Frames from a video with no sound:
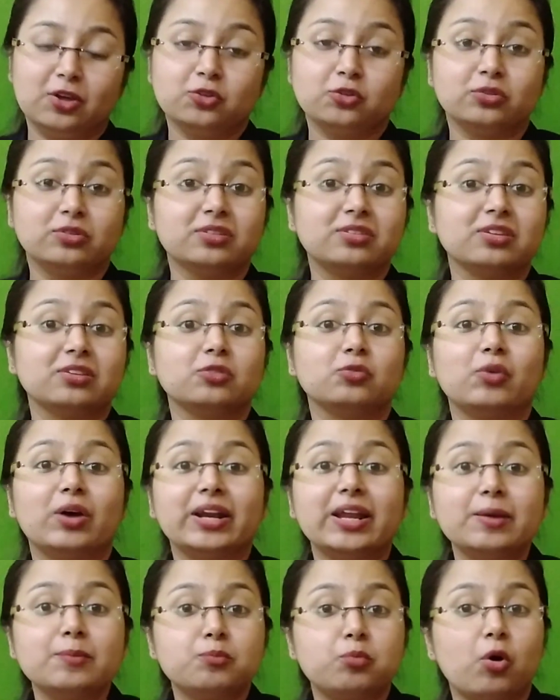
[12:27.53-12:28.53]
So, this is
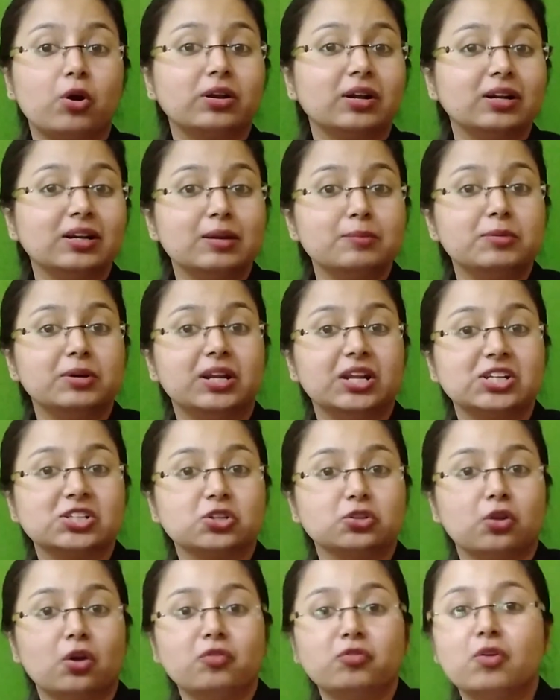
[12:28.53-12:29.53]
very important
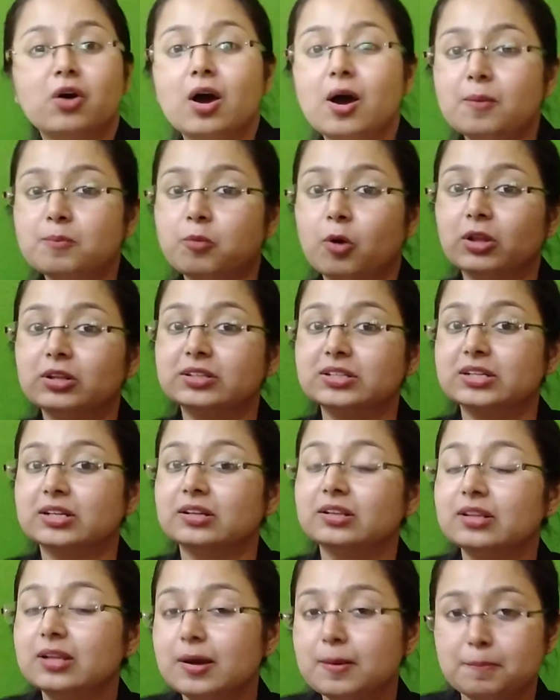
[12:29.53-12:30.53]
limitation of
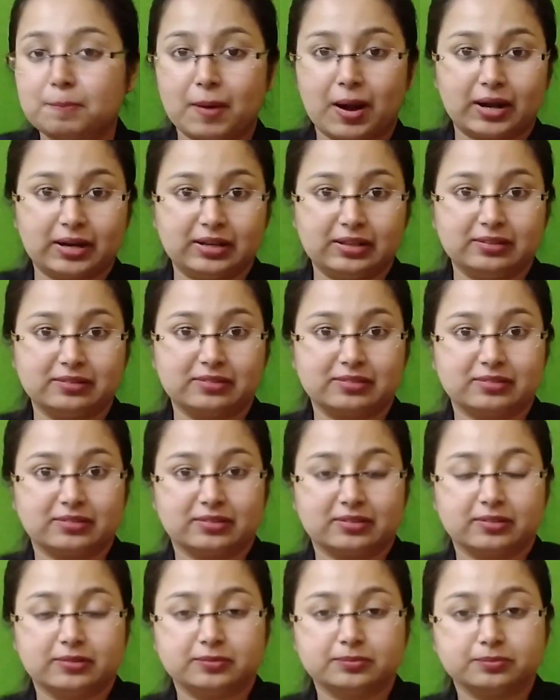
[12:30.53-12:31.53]
political
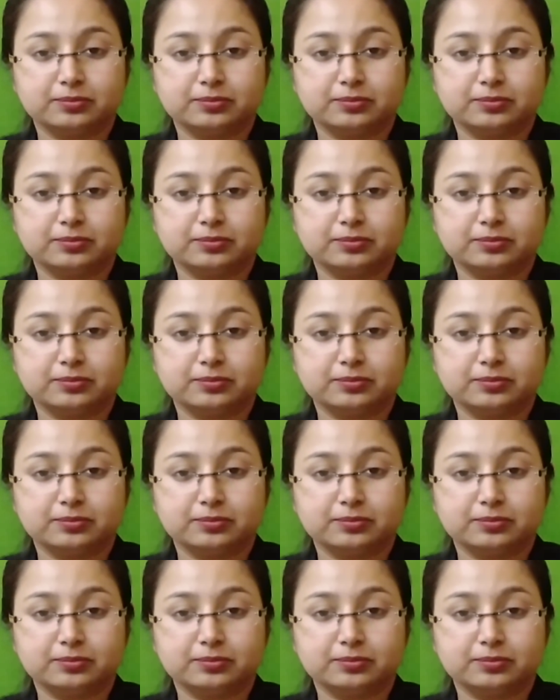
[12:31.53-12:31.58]
parties.